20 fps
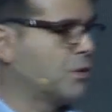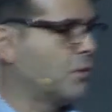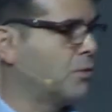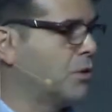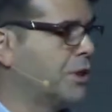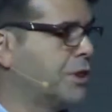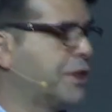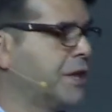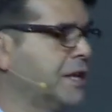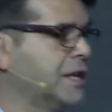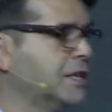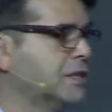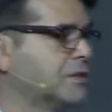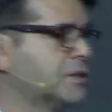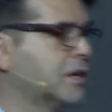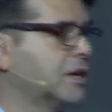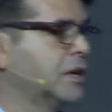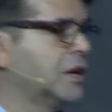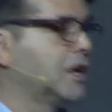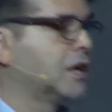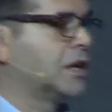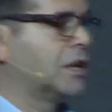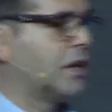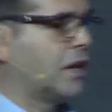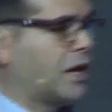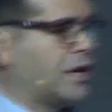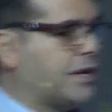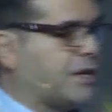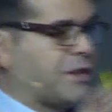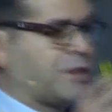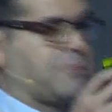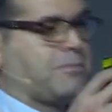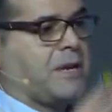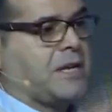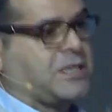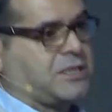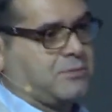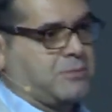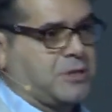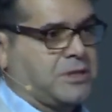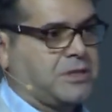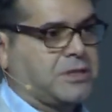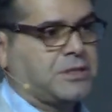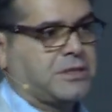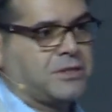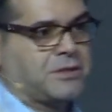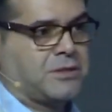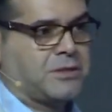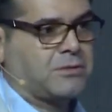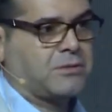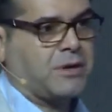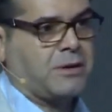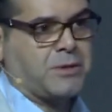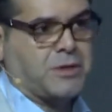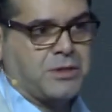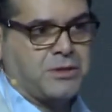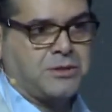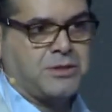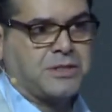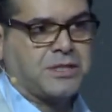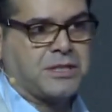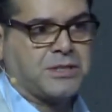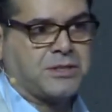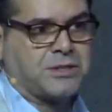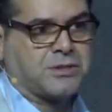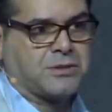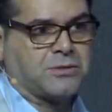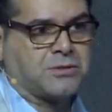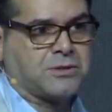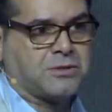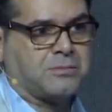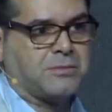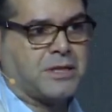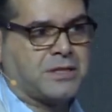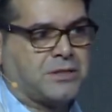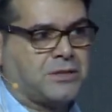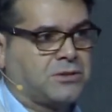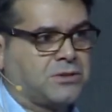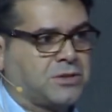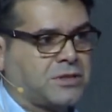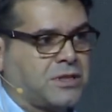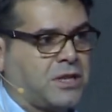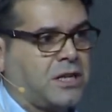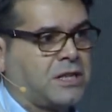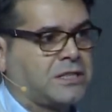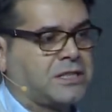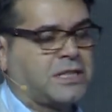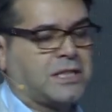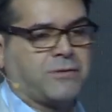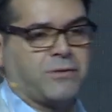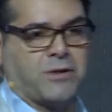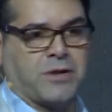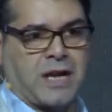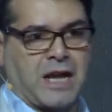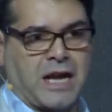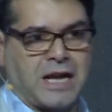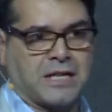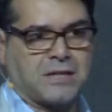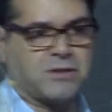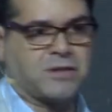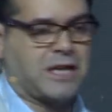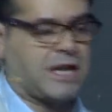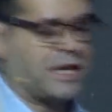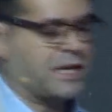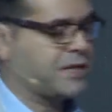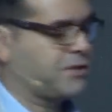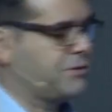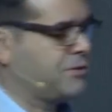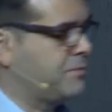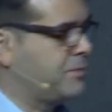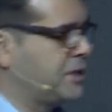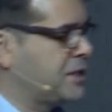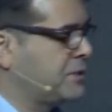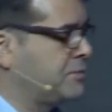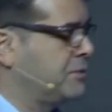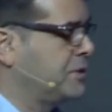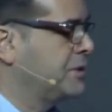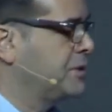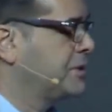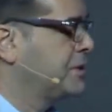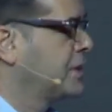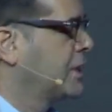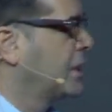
were things like the measurement, where we use digital to measure your size and give you an accurate measurement.